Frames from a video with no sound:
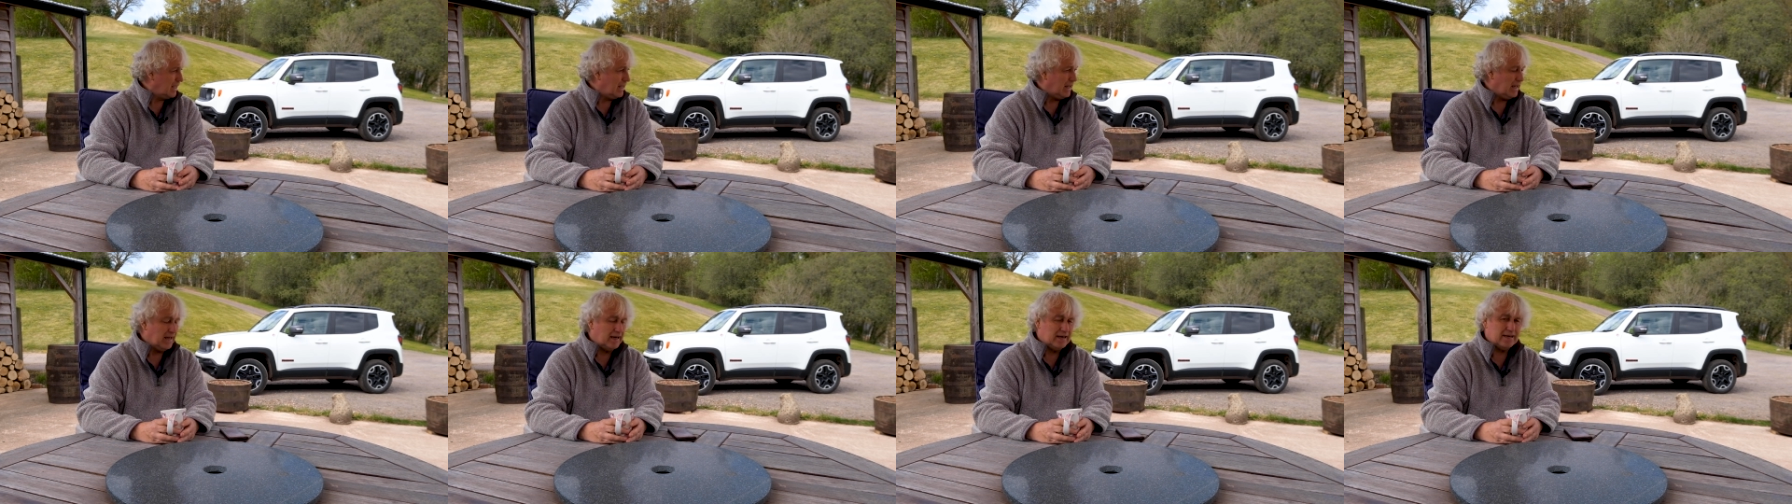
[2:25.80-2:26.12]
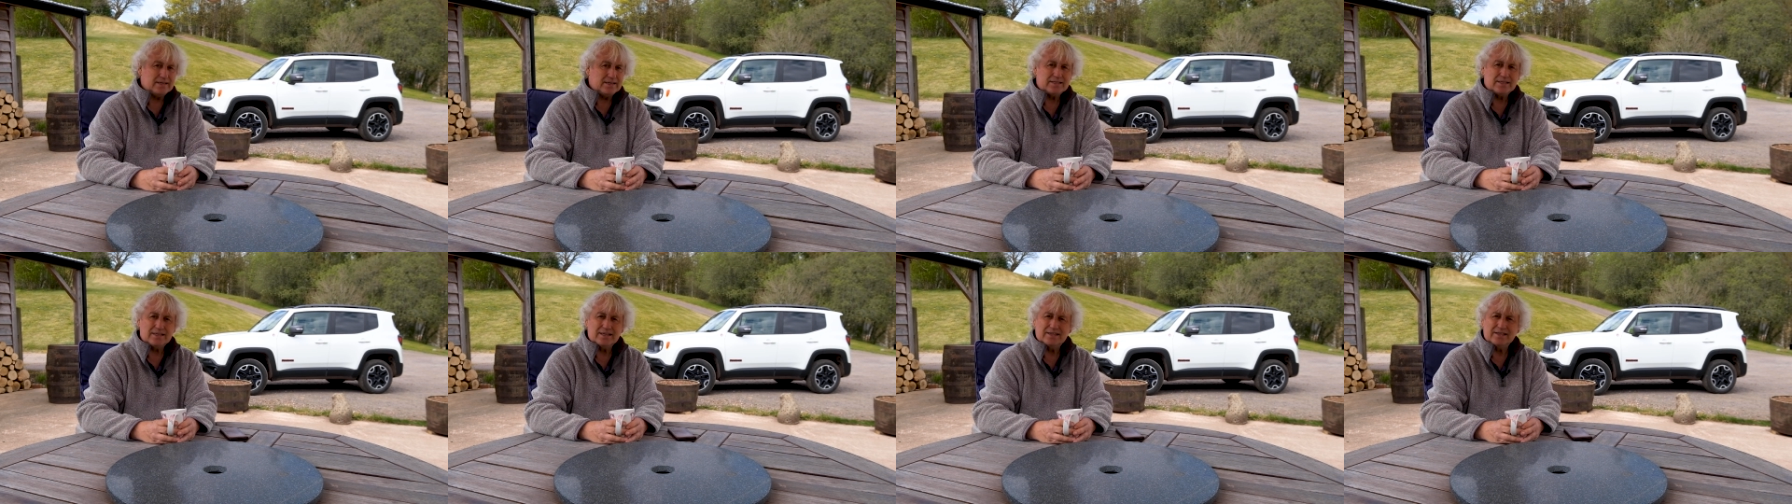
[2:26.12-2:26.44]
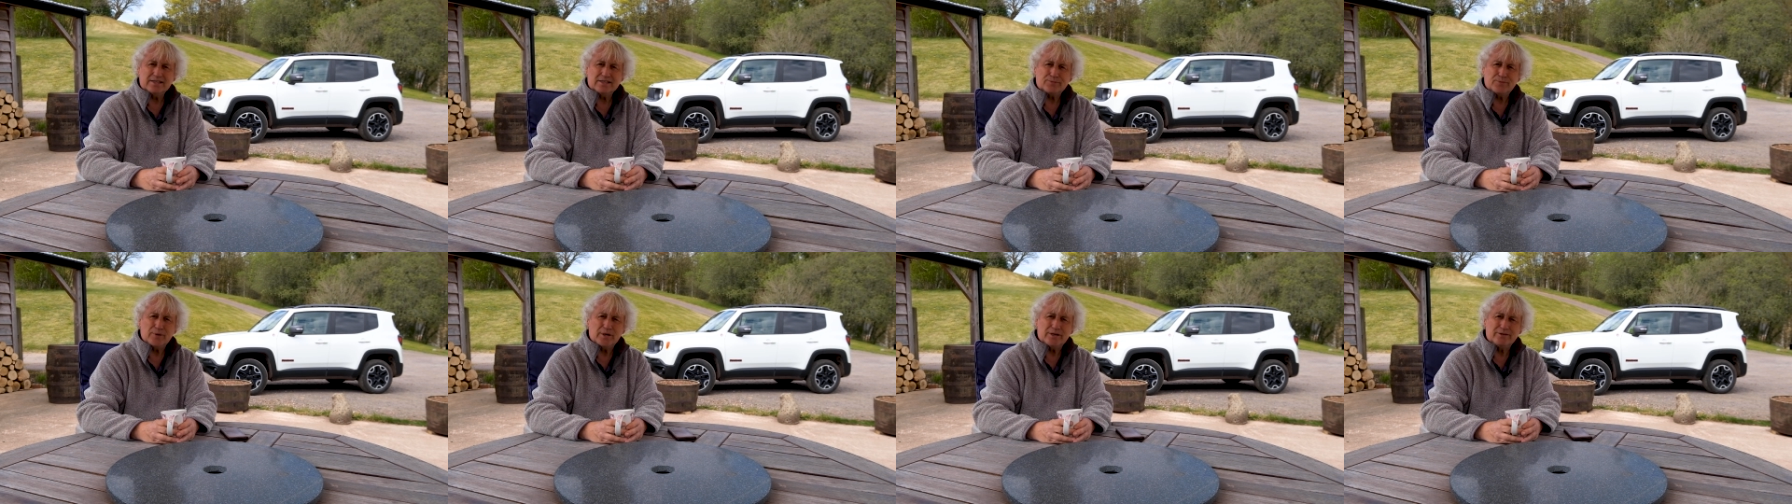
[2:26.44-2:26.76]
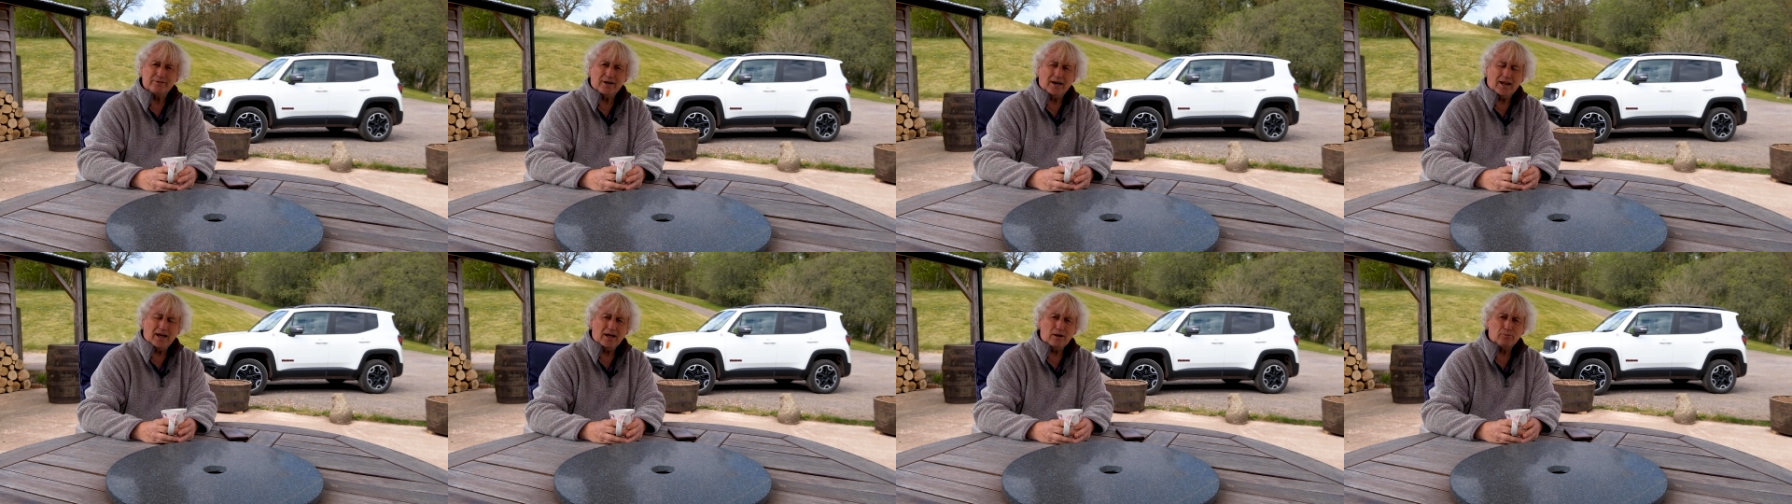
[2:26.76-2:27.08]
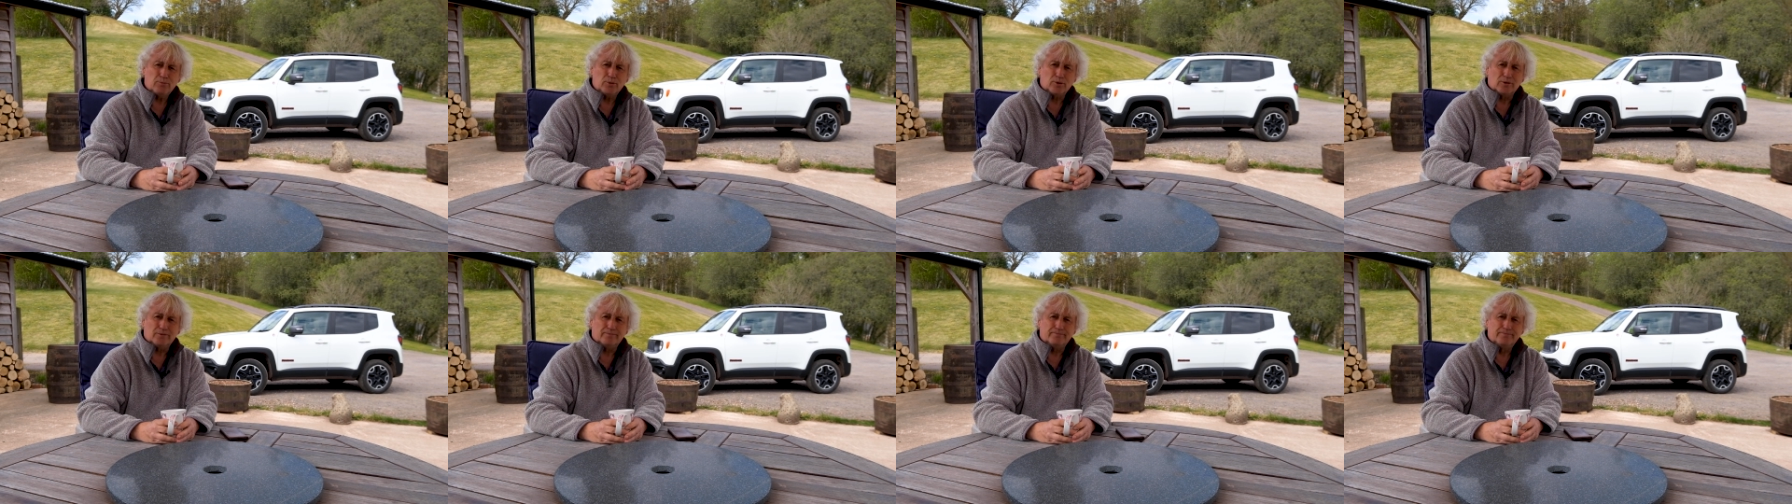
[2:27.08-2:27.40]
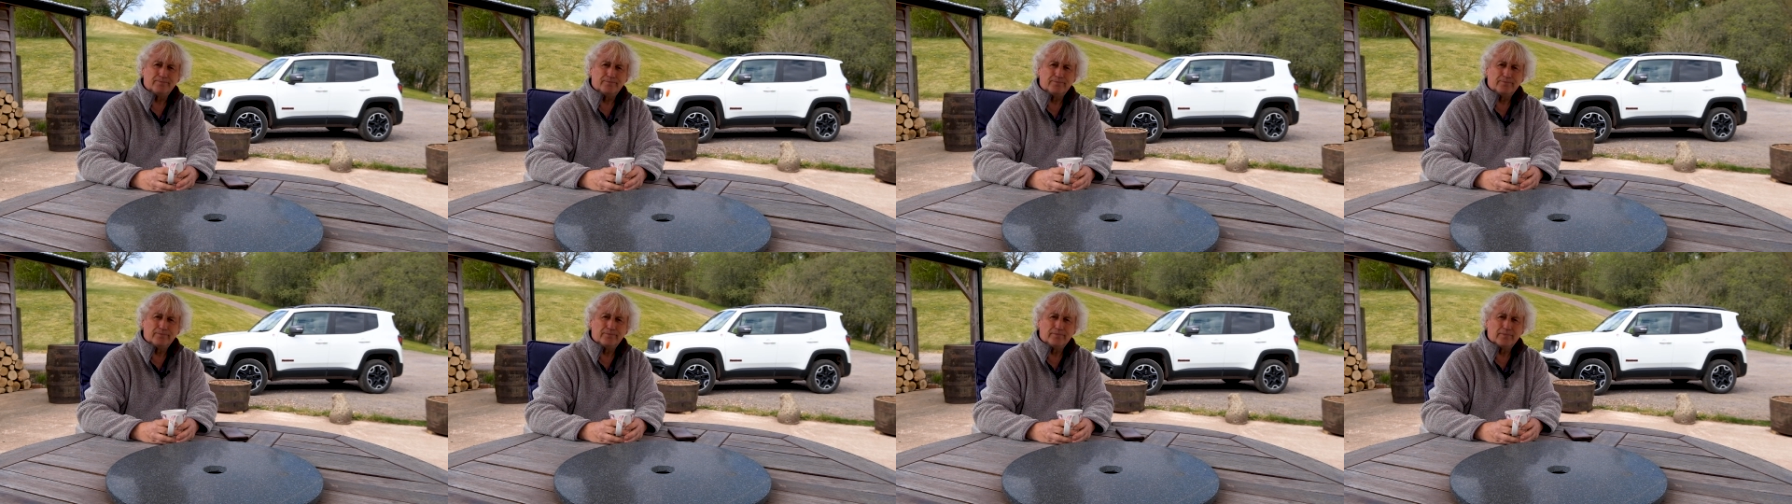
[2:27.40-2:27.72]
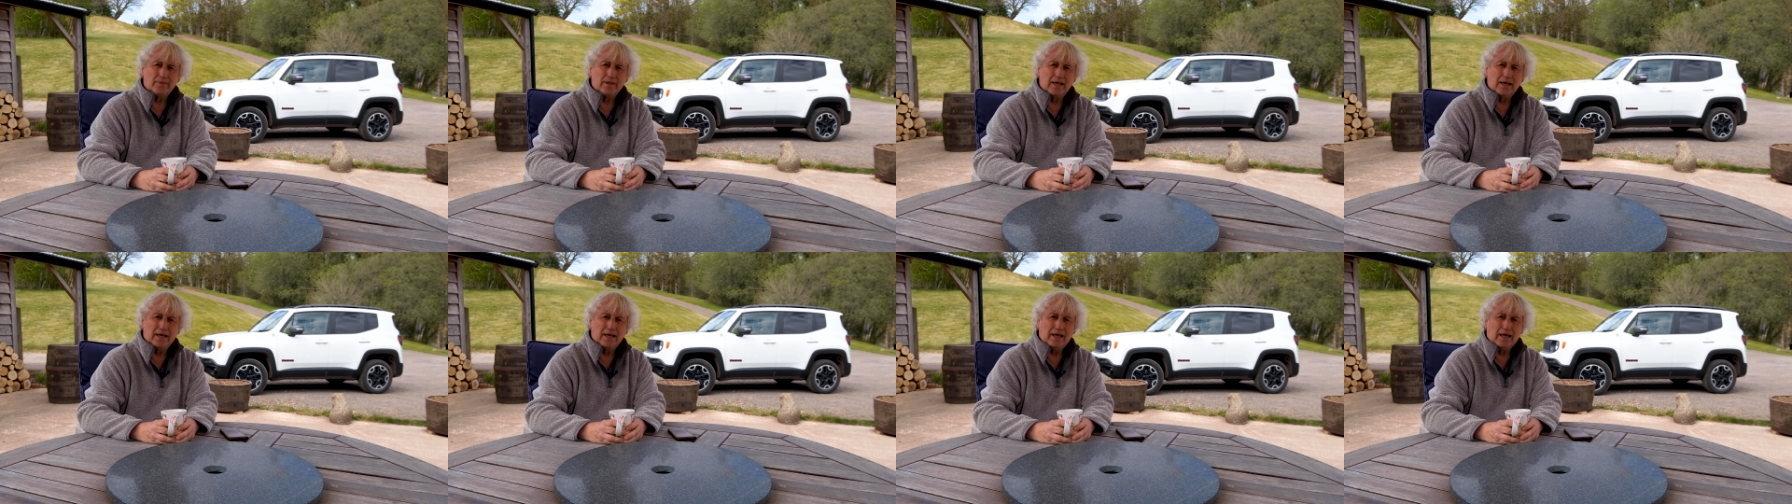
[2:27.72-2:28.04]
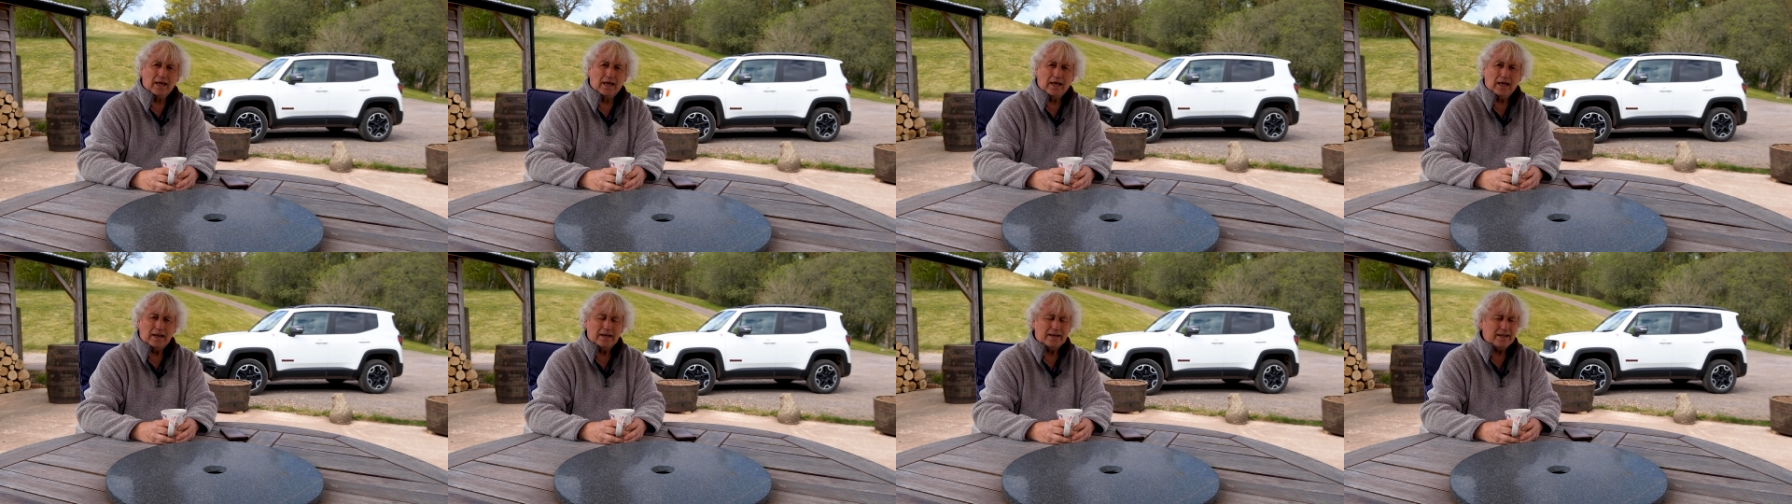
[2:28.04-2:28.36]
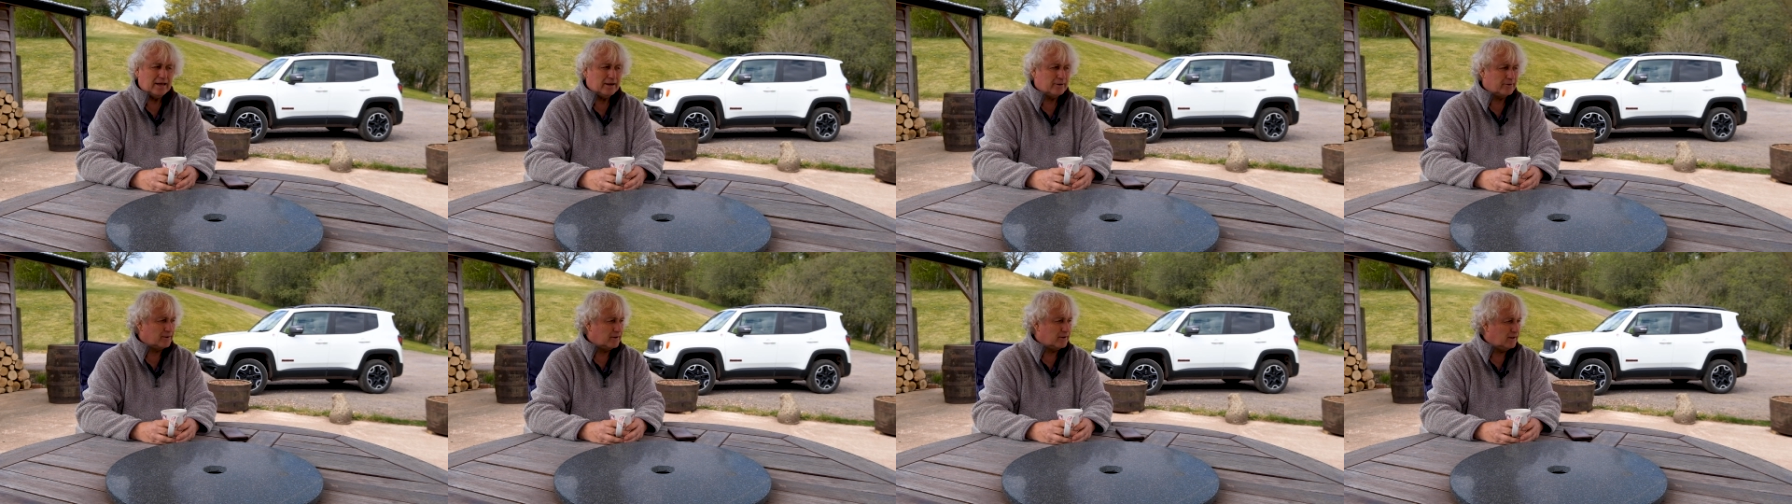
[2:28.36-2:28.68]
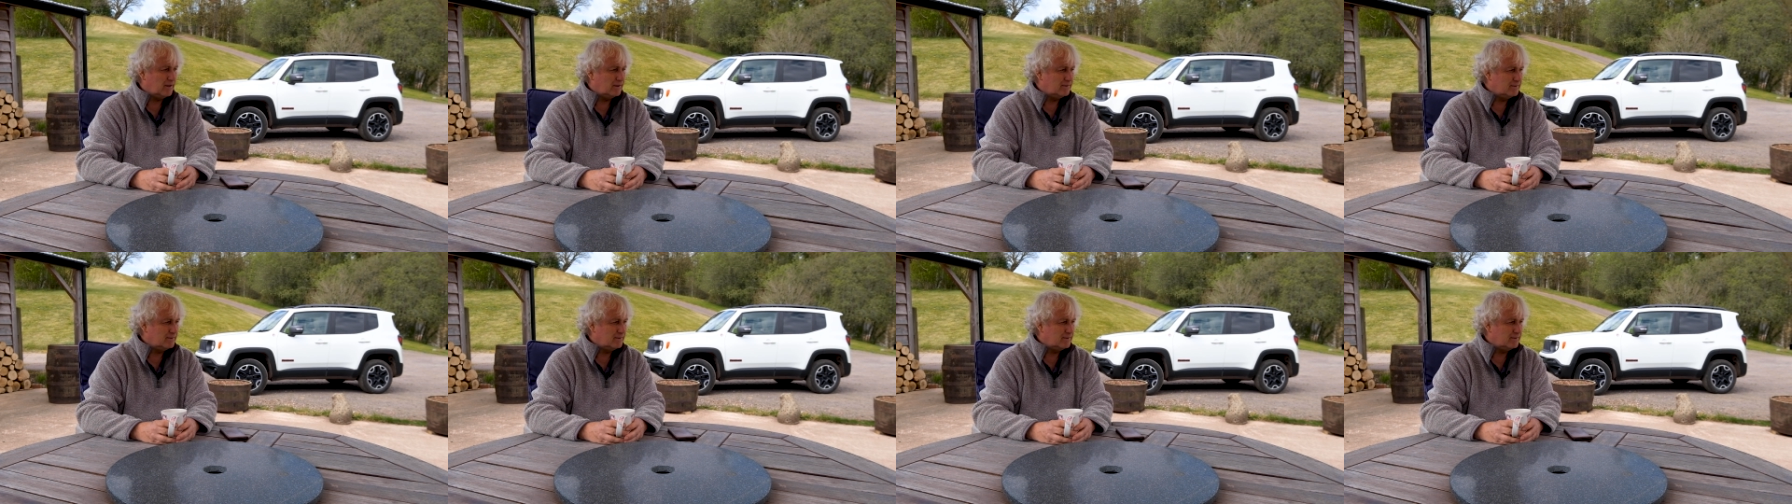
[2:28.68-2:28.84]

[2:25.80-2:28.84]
is that it's been reliable. Now,